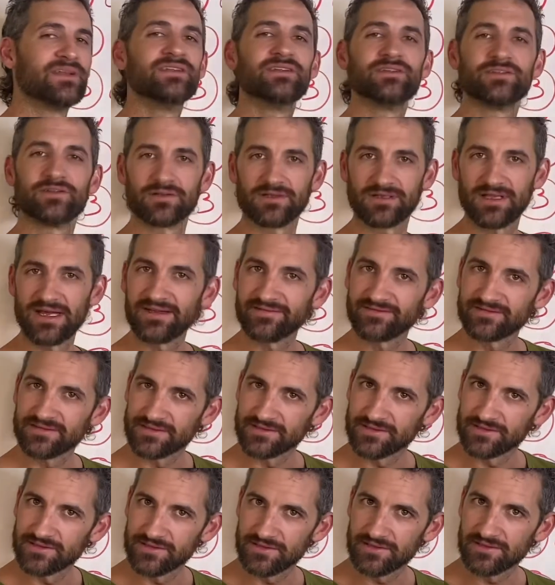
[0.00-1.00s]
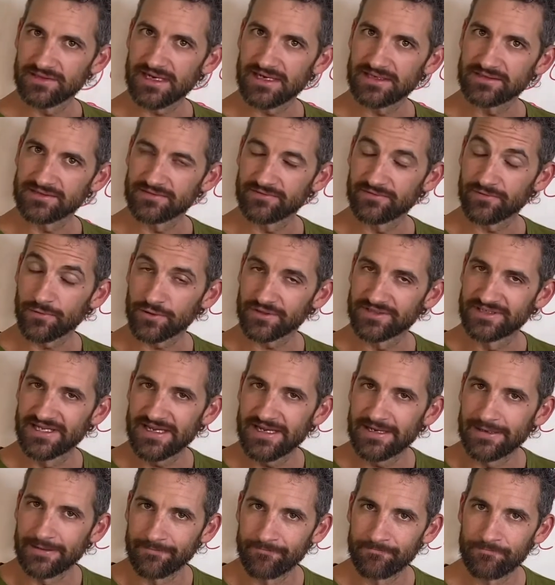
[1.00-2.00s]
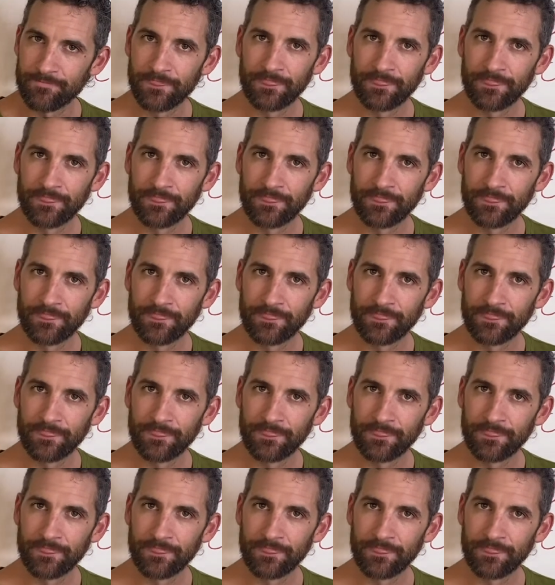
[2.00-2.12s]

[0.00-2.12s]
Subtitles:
in your life since 2014.